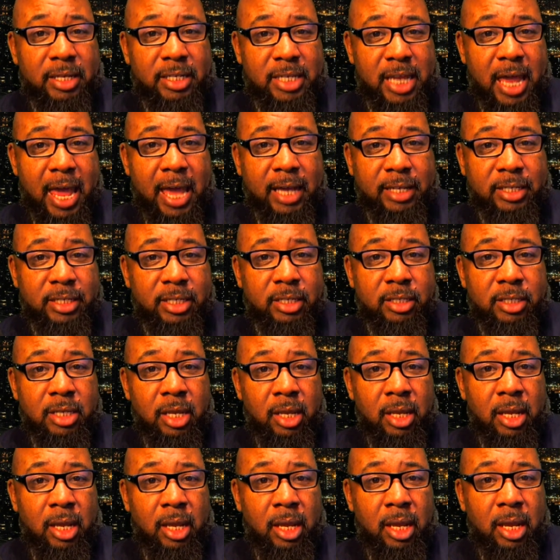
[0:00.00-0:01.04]
taxes
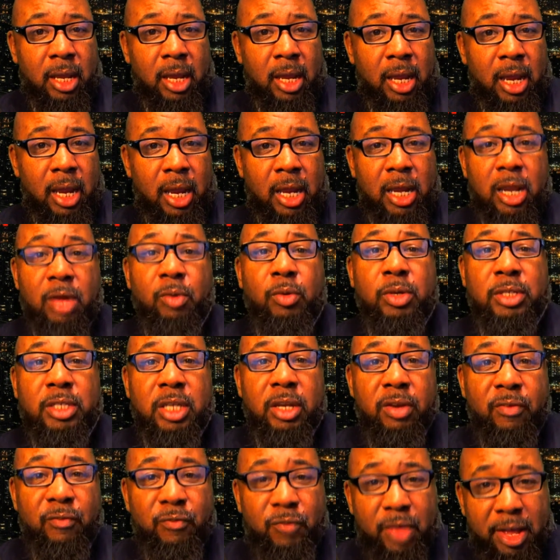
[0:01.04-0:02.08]
and it was
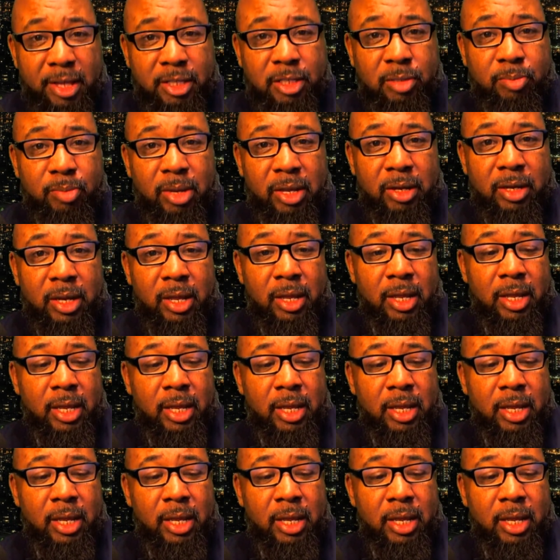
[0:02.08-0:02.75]
an investment